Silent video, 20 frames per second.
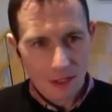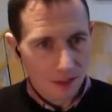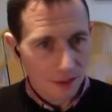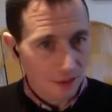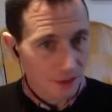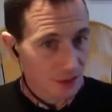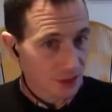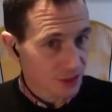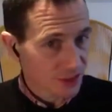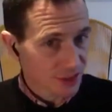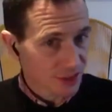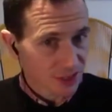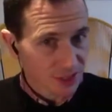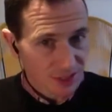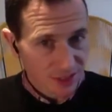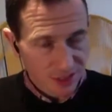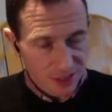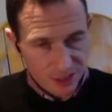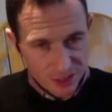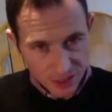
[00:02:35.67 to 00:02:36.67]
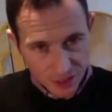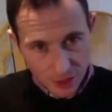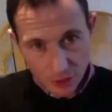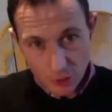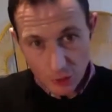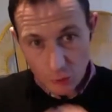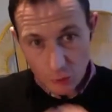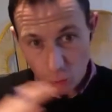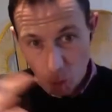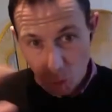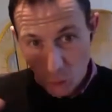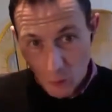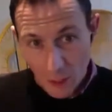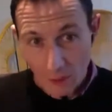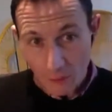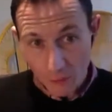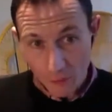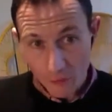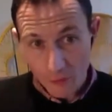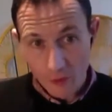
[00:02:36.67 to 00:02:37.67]
just this huge
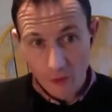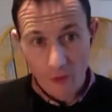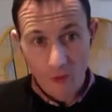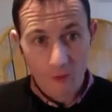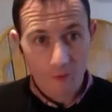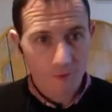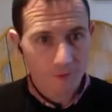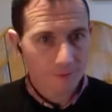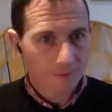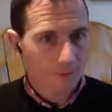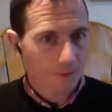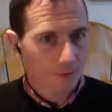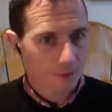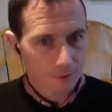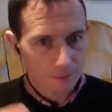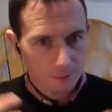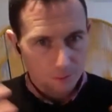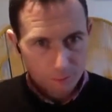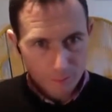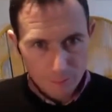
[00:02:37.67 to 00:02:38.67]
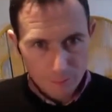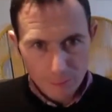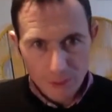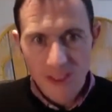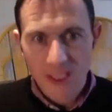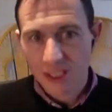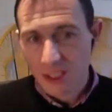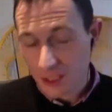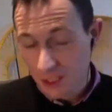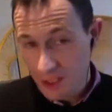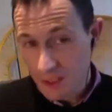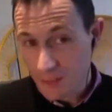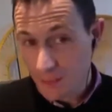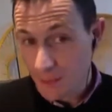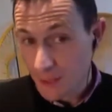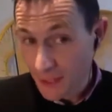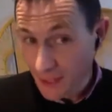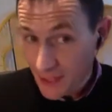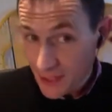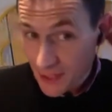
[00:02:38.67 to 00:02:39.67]
wealth of potential
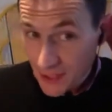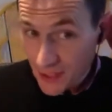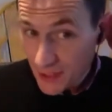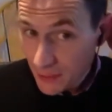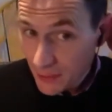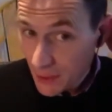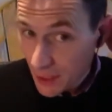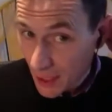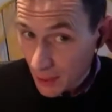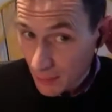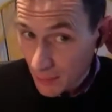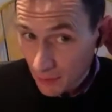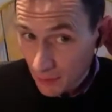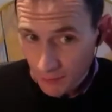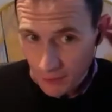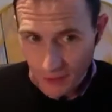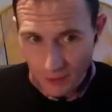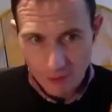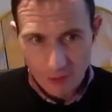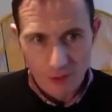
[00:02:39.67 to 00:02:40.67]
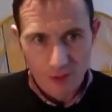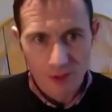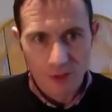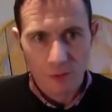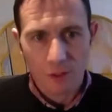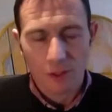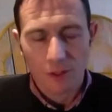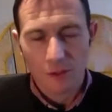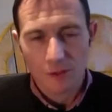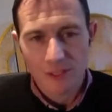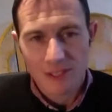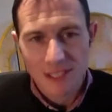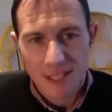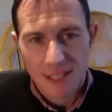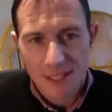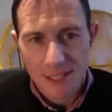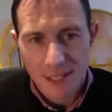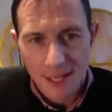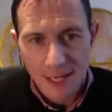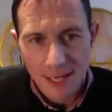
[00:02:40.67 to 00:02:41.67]
experiences with regard to our content
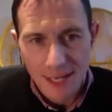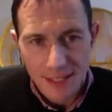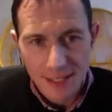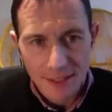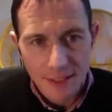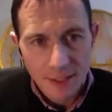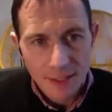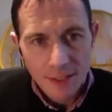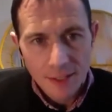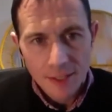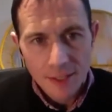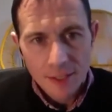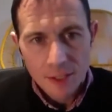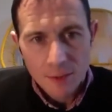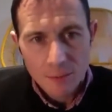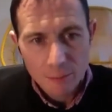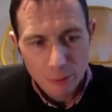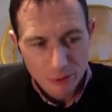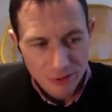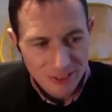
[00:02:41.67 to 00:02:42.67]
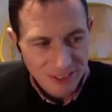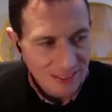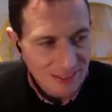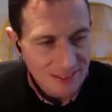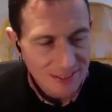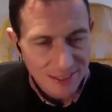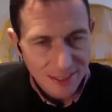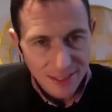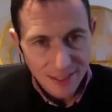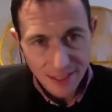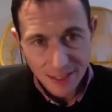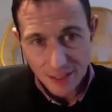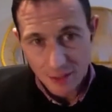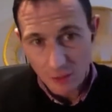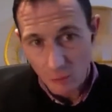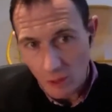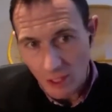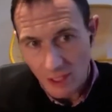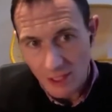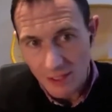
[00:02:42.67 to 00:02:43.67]
and present it in a
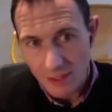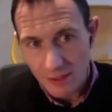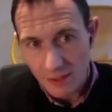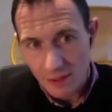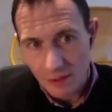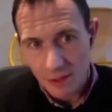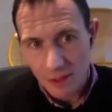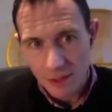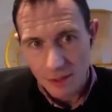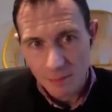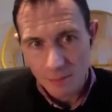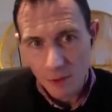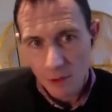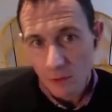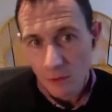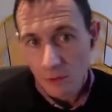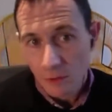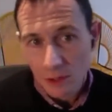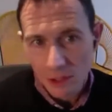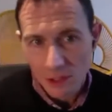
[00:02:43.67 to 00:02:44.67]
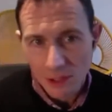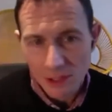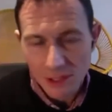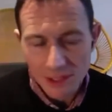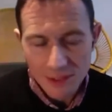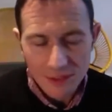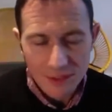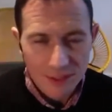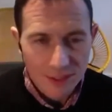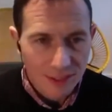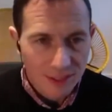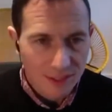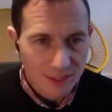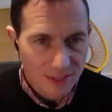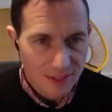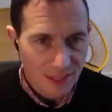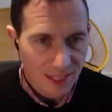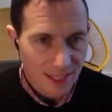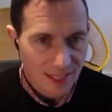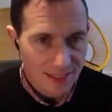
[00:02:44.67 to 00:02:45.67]
way online that is
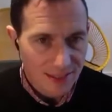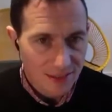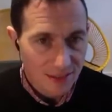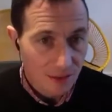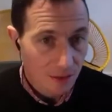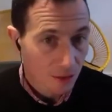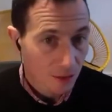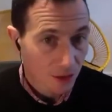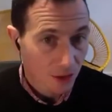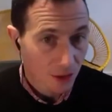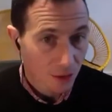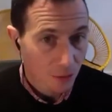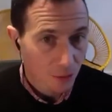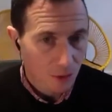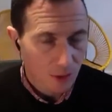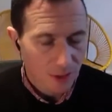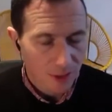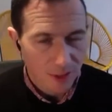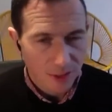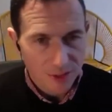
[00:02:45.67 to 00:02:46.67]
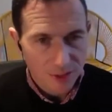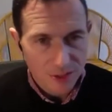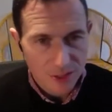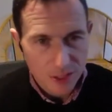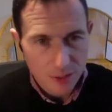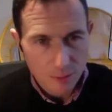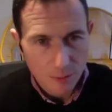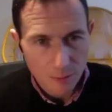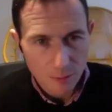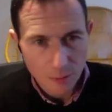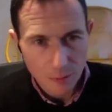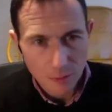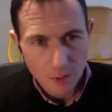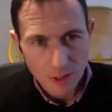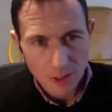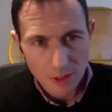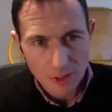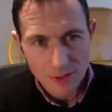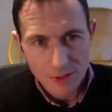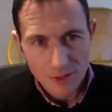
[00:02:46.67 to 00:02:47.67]
as logical and consumable
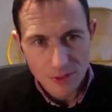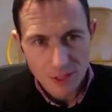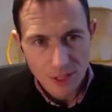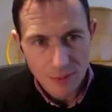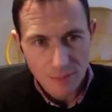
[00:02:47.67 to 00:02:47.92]
as